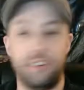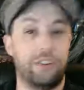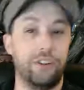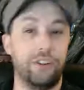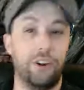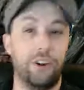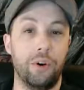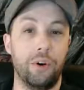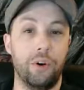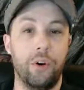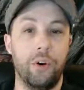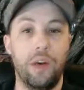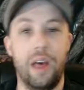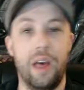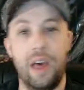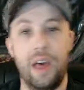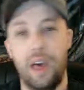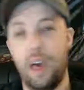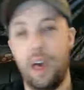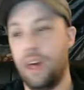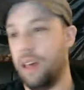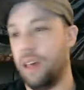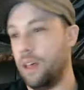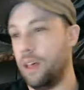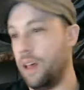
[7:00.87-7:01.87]
So,
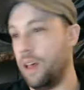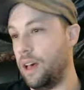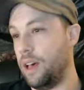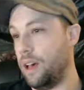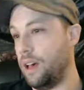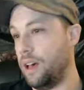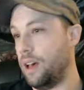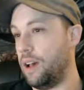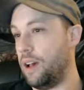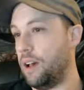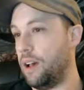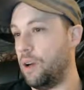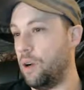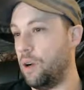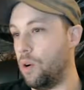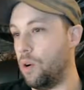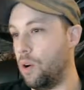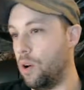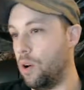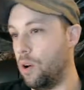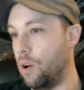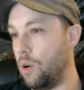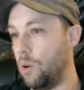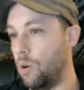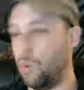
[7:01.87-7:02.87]
uh,
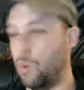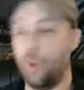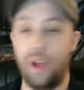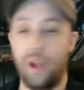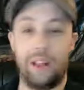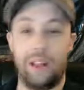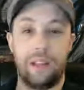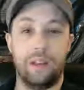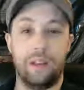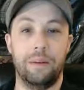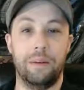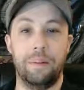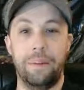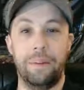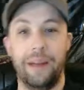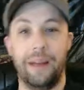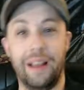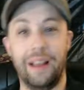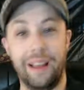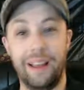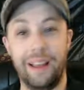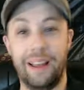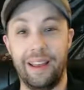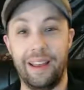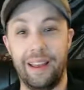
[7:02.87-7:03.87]
welcome
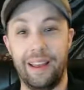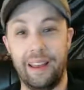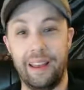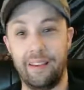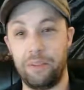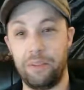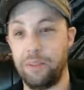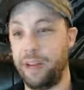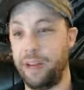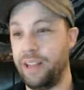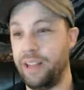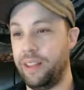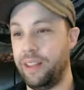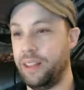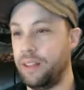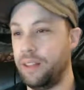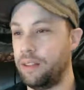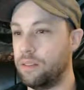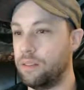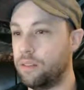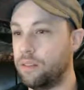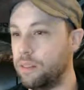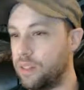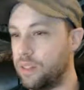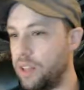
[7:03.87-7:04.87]
everybody
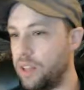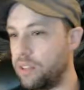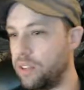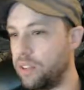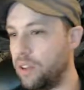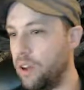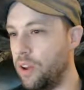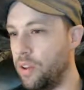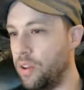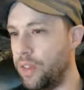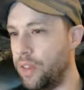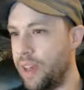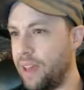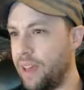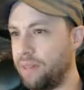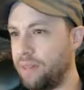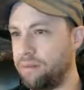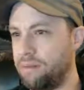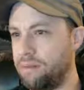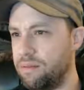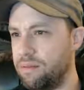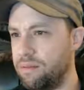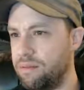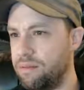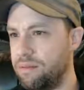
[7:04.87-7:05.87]
that doesn't know that.
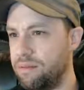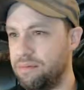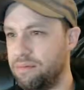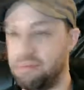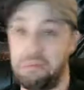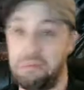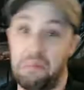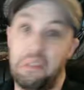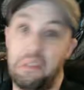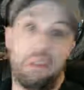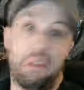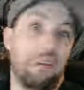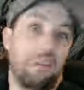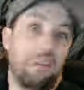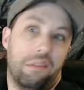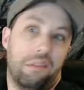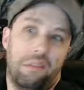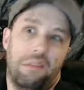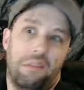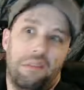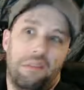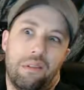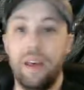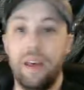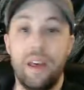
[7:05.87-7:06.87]

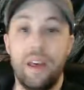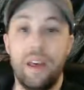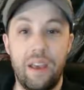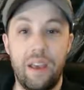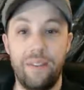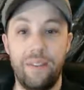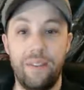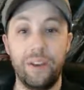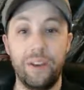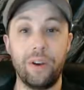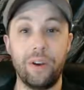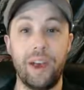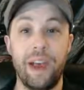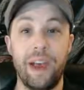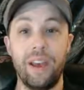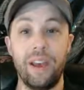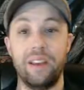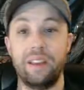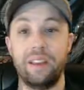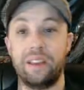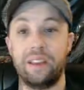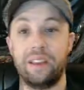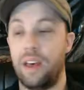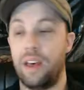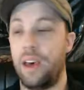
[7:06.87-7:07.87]
If you
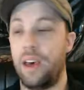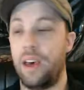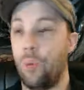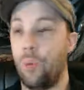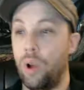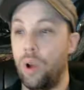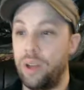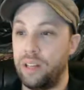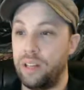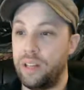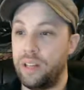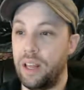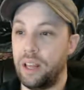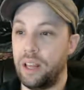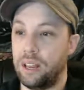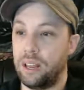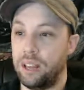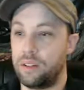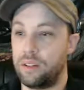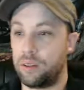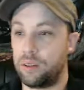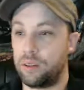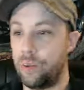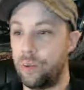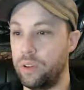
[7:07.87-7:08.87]
guys want to take
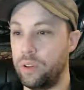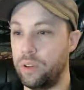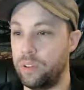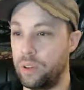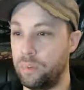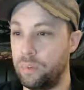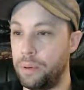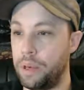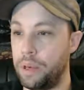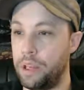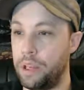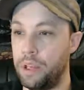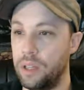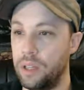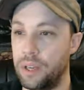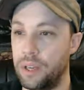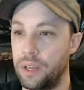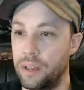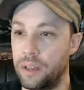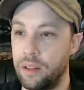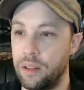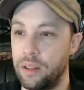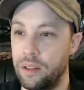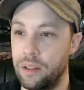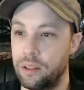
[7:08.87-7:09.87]
this quiz, I'll put a link
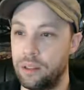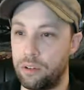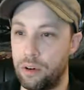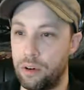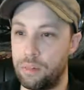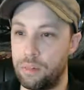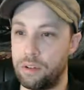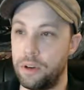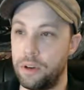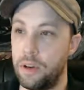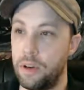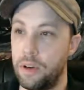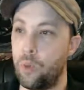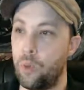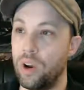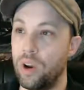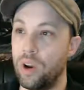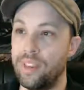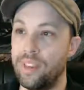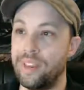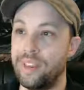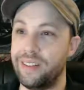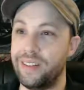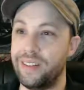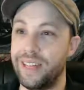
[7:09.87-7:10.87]
in the description on where
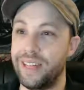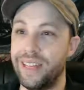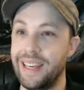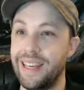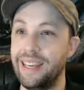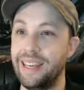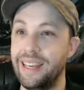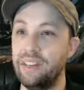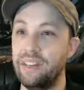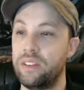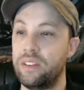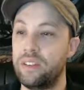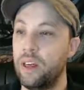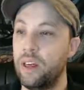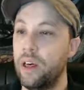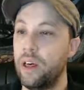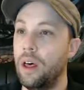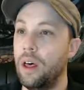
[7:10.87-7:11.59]
this is.